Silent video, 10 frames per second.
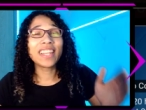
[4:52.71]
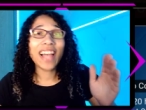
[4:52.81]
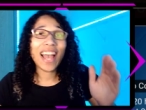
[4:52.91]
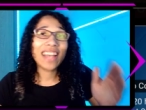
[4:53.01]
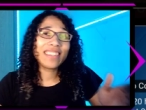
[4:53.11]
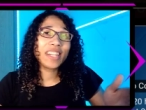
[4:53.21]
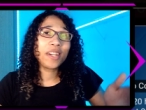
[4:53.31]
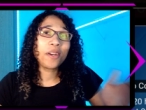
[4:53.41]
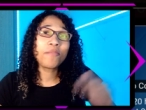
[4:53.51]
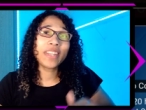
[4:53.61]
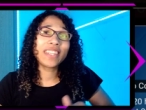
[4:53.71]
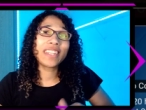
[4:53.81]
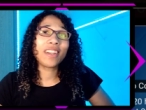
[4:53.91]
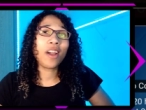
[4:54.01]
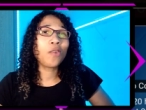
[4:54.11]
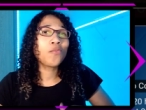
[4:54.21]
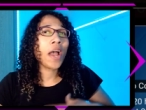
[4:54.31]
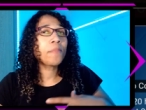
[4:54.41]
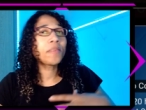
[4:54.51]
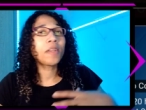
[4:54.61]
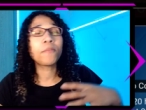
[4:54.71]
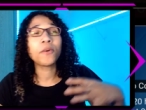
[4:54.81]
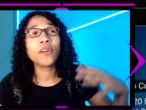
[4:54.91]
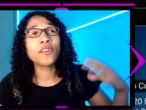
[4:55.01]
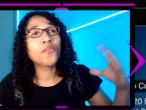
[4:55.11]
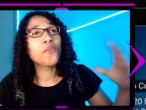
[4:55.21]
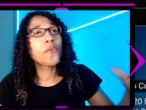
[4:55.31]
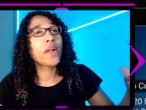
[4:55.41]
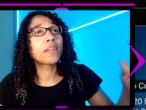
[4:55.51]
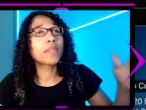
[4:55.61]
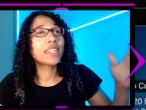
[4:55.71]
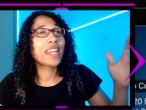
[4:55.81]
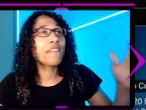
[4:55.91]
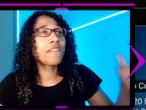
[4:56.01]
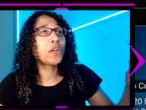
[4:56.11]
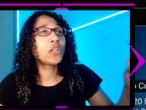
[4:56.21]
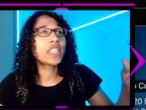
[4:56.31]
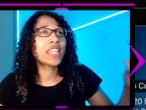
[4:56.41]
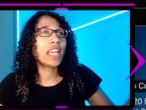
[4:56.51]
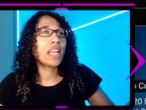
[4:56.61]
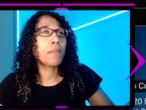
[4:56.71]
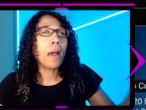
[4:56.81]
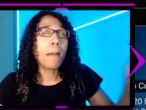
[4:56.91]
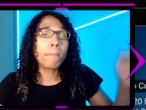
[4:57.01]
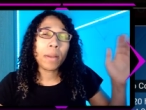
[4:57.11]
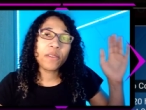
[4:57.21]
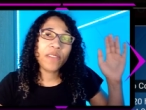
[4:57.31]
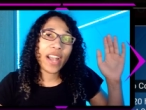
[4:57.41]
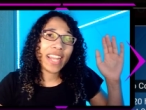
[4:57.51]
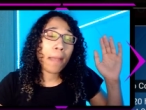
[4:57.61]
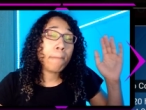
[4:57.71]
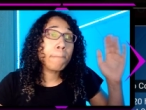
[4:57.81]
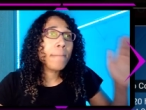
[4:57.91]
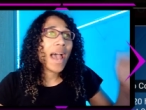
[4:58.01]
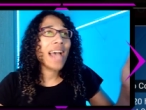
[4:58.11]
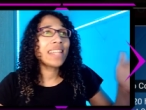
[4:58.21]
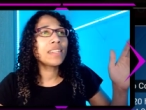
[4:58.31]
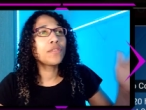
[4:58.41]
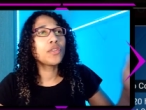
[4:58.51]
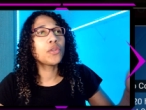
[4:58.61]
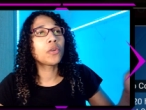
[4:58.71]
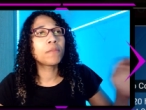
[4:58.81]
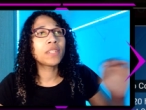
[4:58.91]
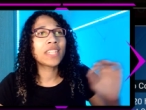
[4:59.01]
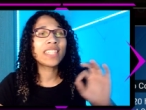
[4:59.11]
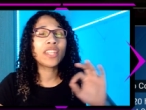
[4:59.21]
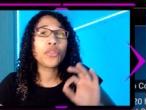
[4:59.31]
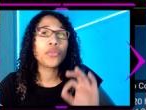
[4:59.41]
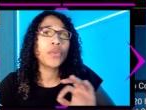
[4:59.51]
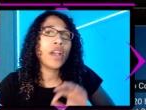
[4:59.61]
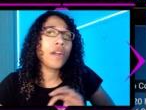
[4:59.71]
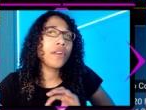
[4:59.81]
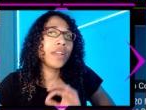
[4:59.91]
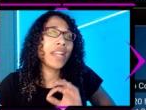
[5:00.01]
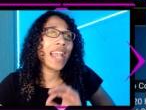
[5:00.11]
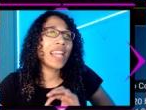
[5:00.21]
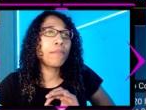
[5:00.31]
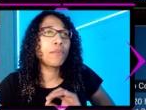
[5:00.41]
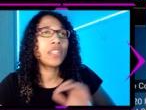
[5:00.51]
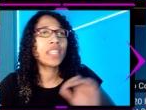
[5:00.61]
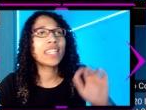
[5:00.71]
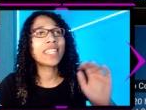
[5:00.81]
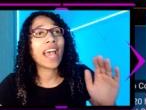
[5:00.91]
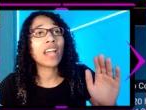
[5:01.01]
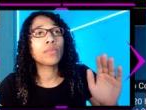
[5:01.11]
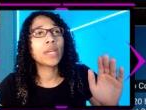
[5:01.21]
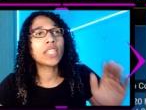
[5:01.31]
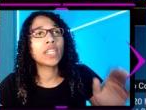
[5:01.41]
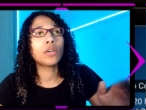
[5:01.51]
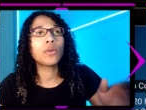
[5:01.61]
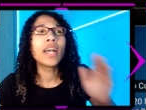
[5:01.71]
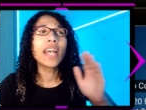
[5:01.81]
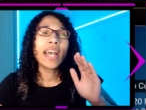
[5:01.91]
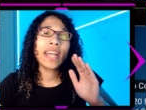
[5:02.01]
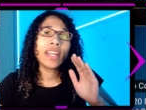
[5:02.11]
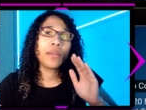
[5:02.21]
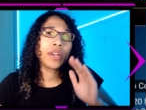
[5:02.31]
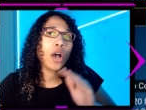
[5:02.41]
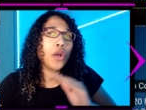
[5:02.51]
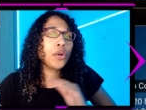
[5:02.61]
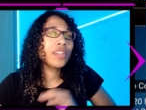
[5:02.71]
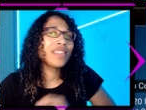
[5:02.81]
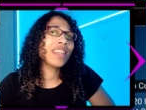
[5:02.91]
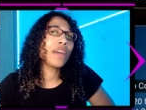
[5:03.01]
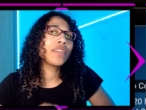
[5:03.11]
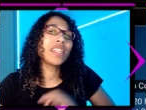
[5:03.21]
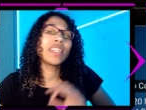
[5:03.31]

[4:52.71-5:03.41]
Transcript: Lastly, her Mystic Art wraps up her incredibly diverse kit by providing a massive nuke possessing 380% attack ratio and a 170